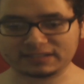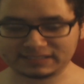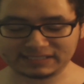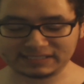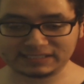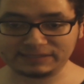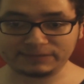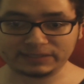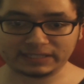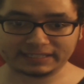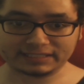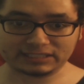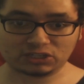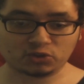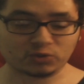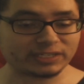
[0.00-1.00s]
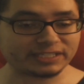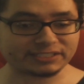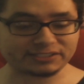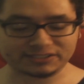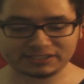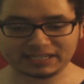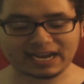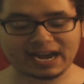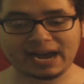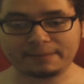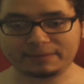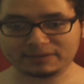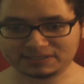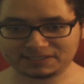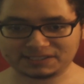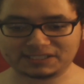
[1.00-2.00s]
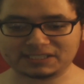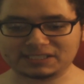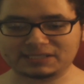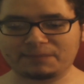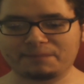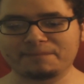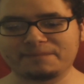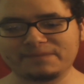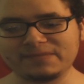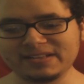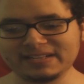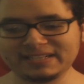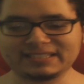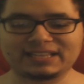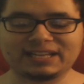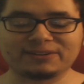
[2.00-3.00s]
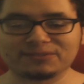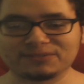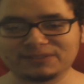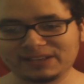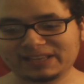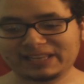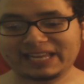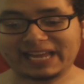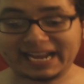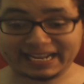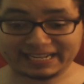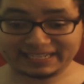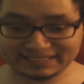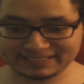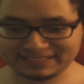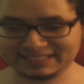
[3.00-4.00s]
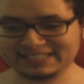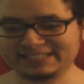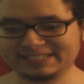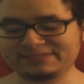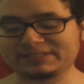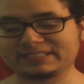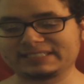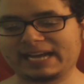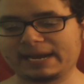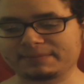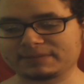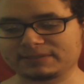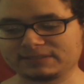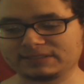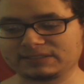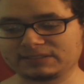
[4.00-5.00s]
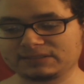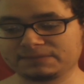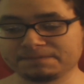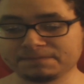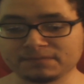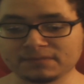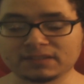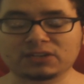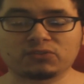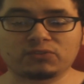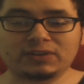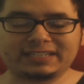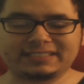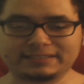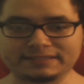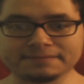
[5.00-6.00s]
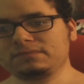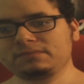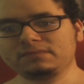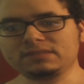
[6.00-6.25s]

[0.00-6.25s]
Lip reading: This isn't even like the creatures or the combos. It's just the lands, which is absolutely crazy.